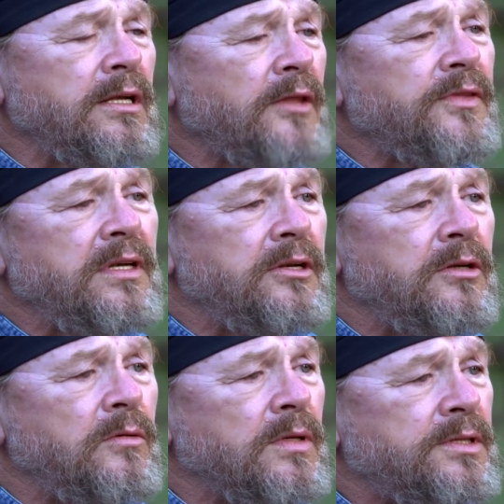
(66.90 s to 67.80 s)
nothing to
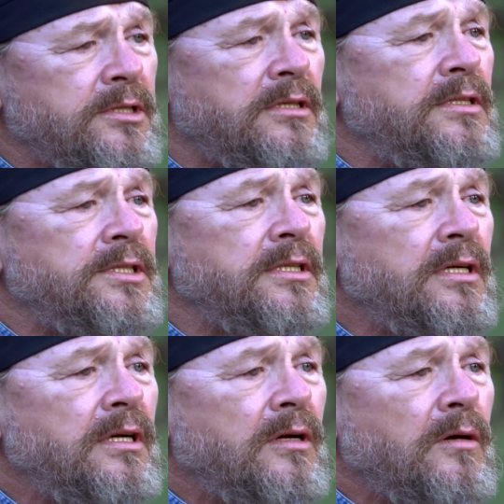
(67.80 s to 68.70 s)
do with church
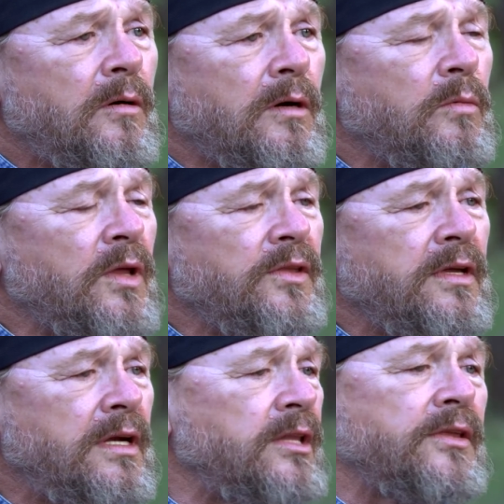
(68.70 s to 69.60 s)
or with
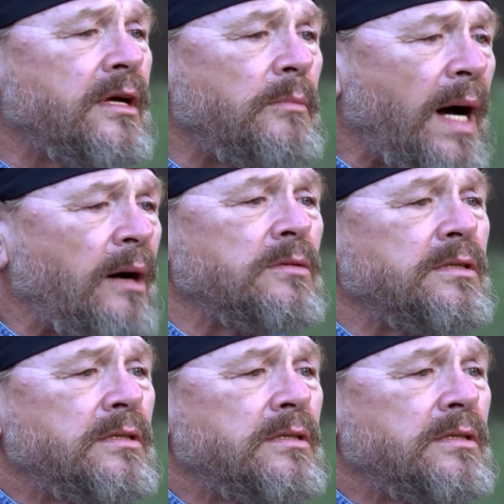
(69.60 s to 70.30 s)
anything about